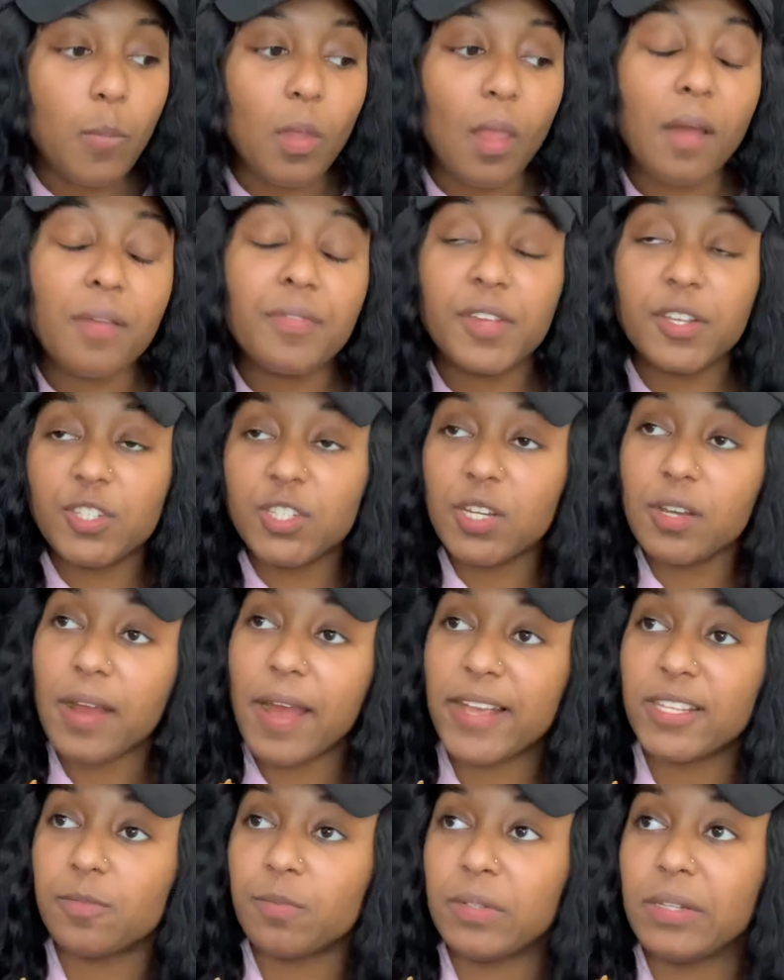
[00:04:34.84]
this year
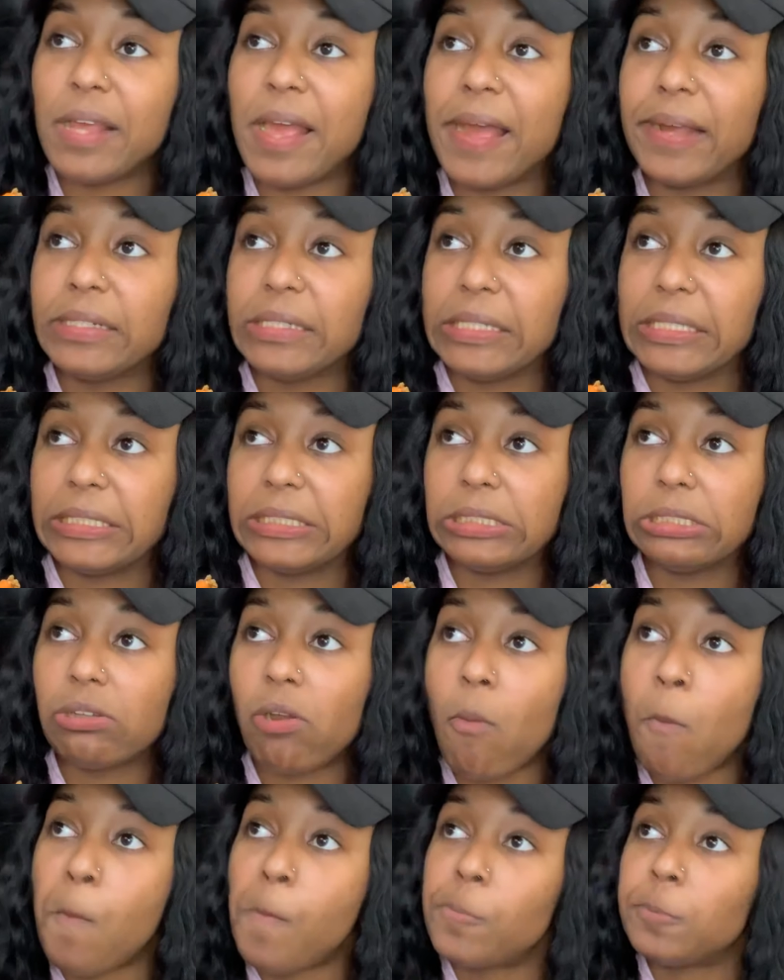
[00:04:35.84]
has been hectic,
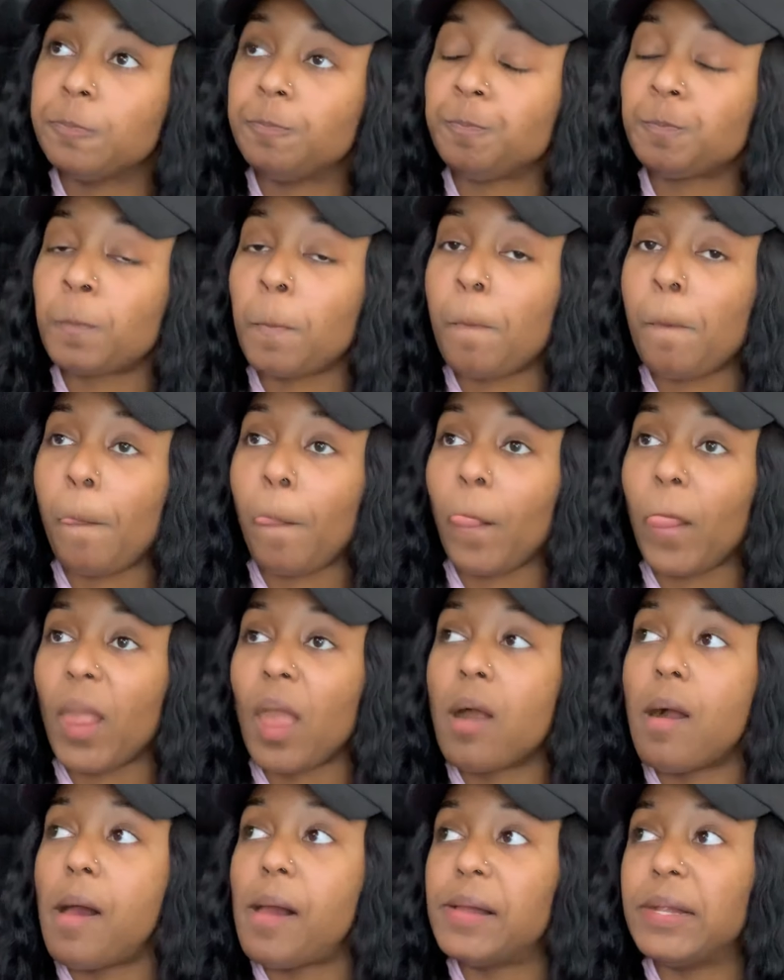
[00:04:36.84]

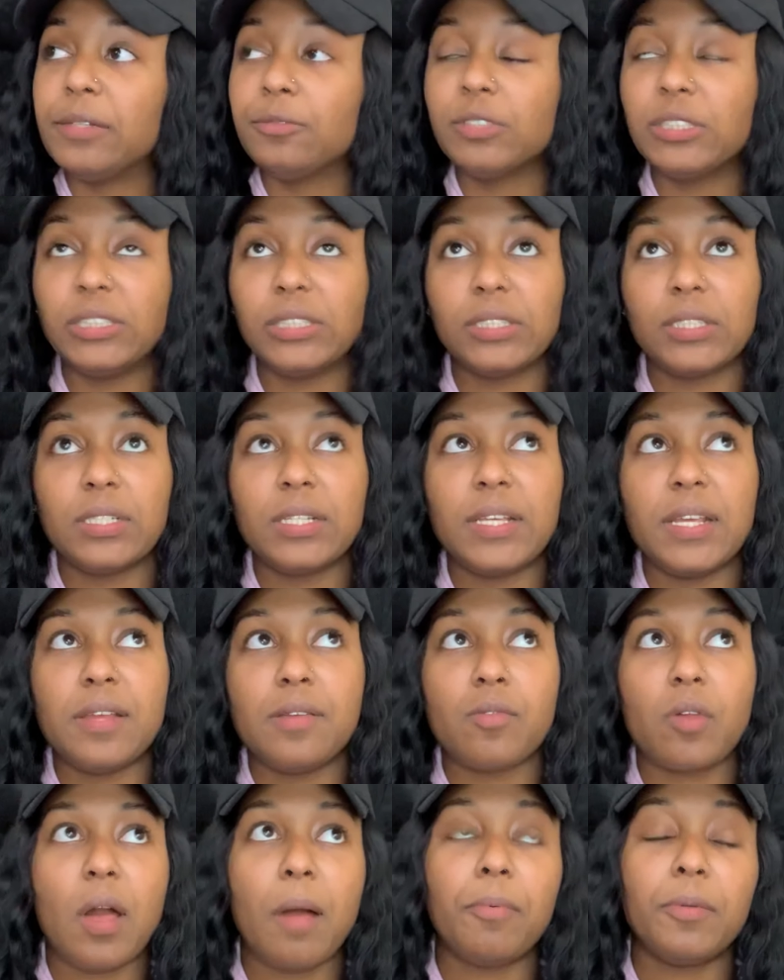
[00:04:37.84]
and recently, a
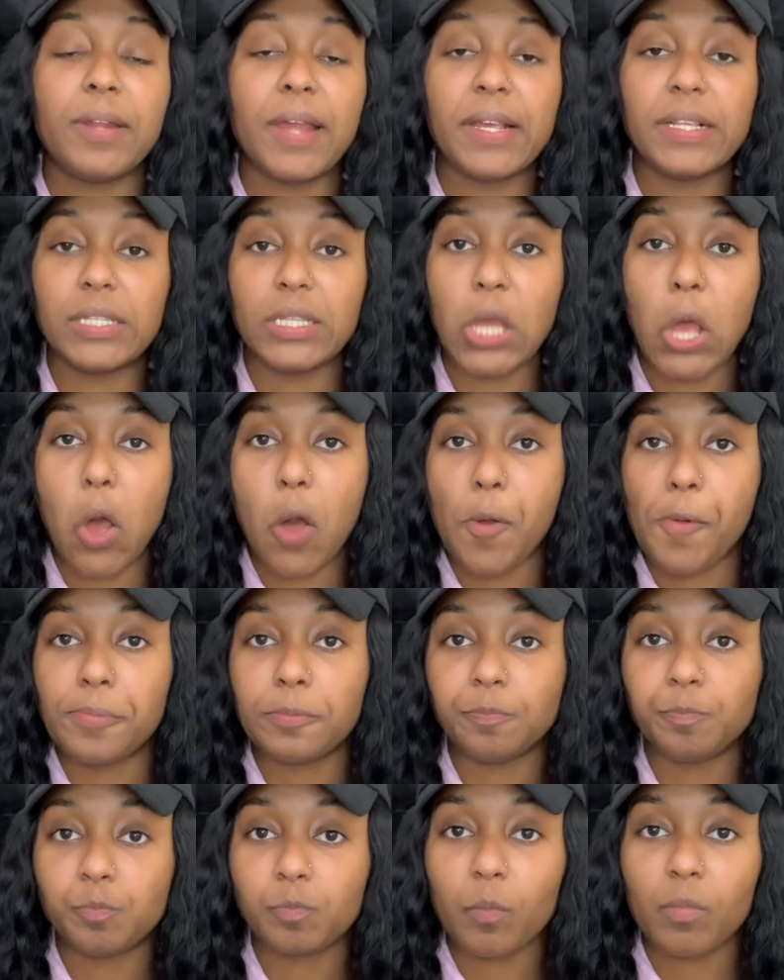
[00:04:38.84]
couple days
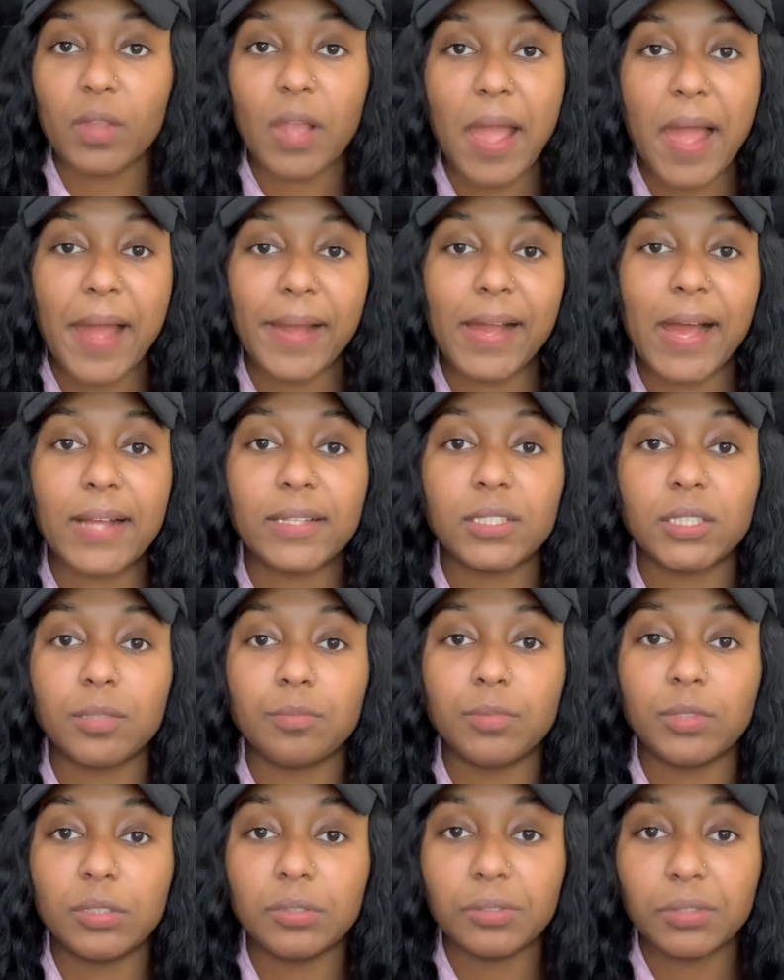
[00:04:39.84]
ago, I had gotten
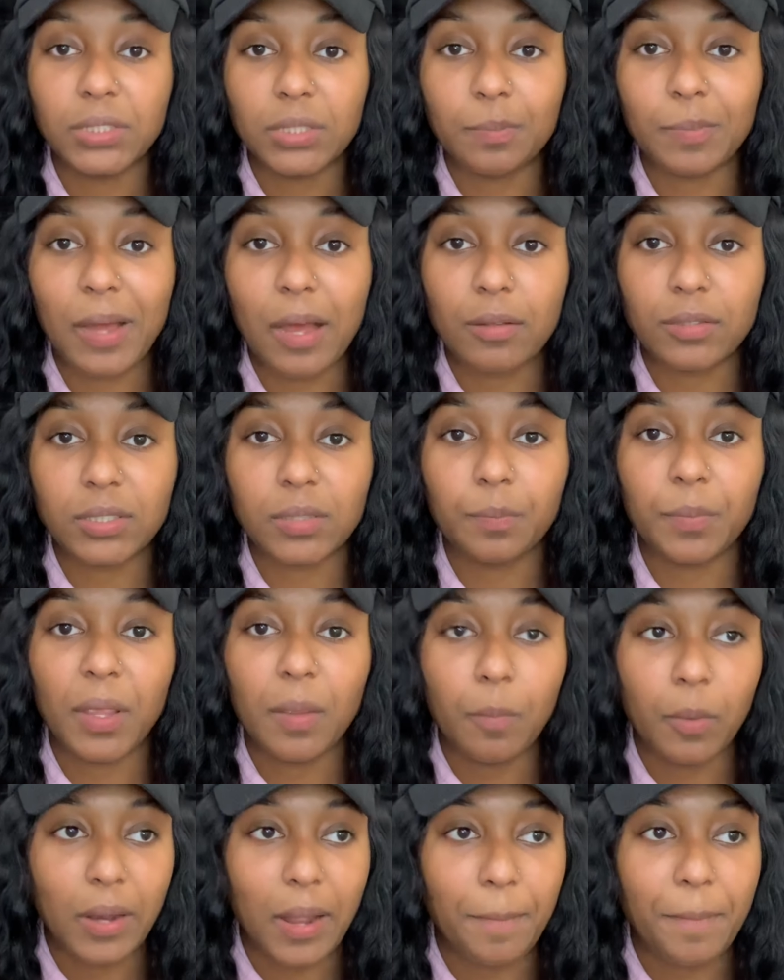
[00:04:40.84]
some news about some
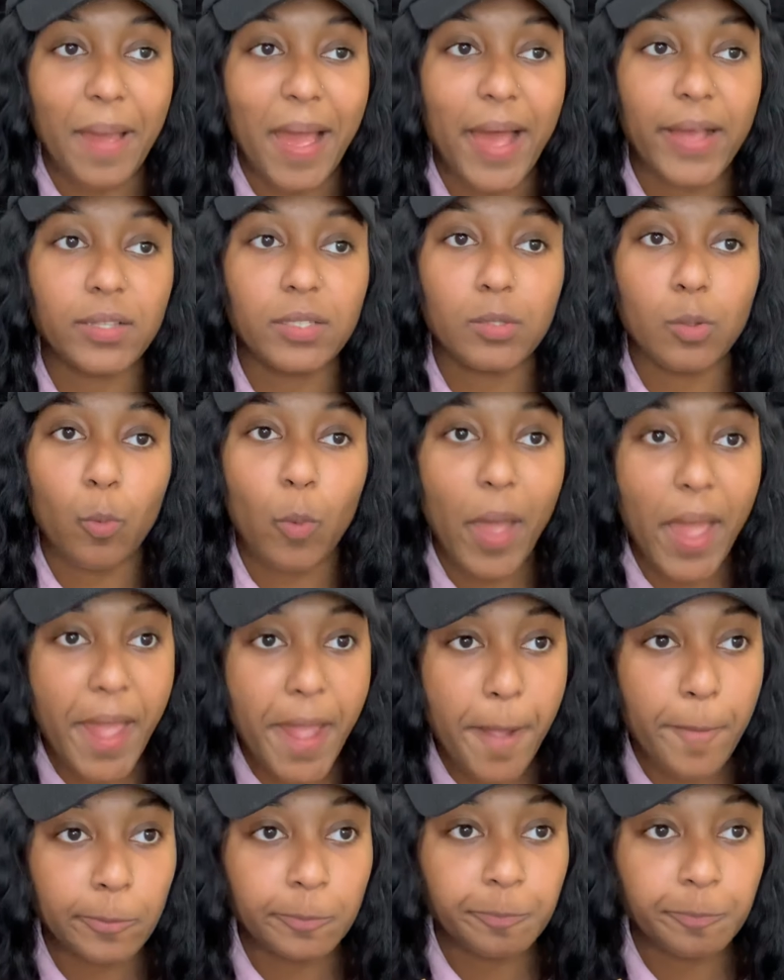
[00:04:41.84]
people that passed away.